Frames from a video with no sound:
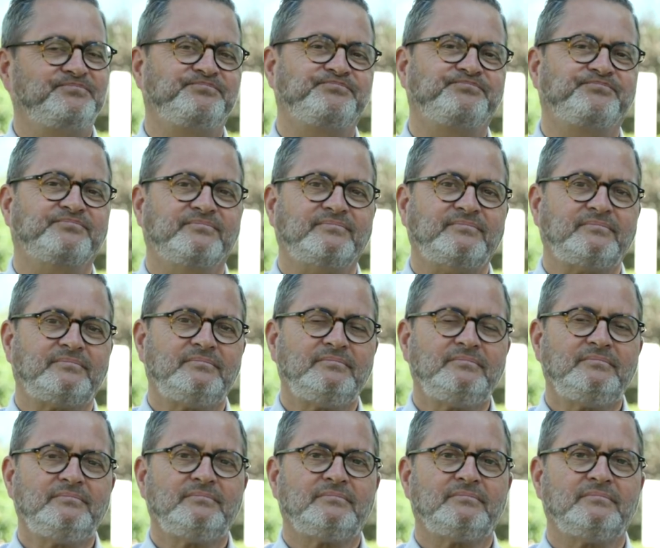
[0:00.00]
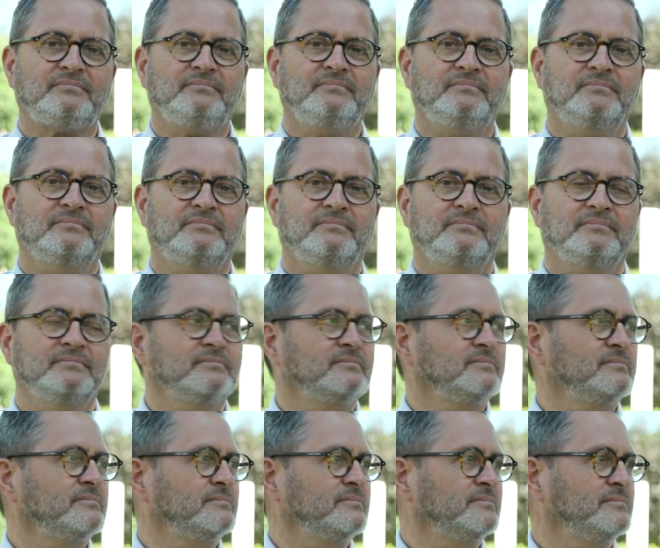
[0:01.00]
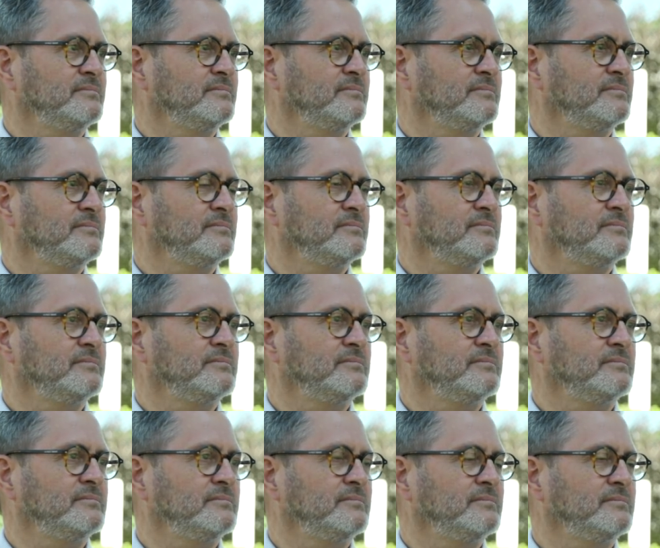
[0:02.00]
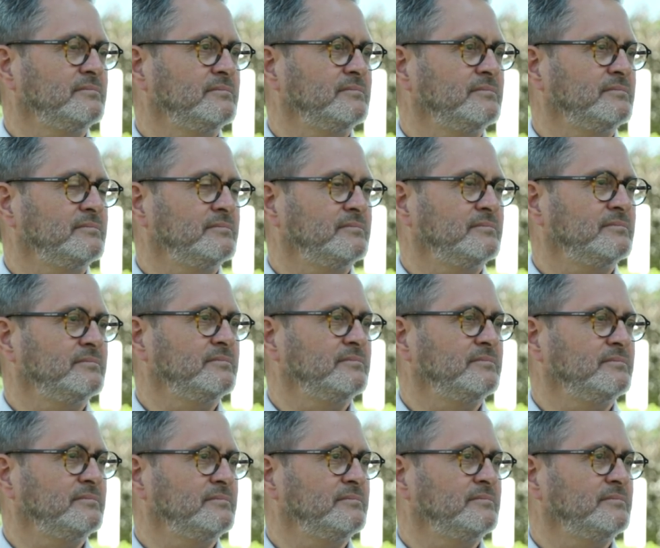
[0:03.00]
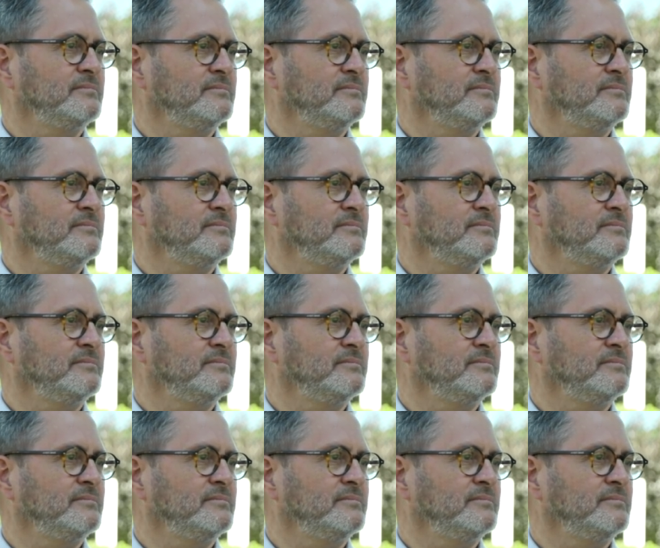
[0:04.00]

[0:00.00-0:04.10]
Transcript: The person shown says nothing.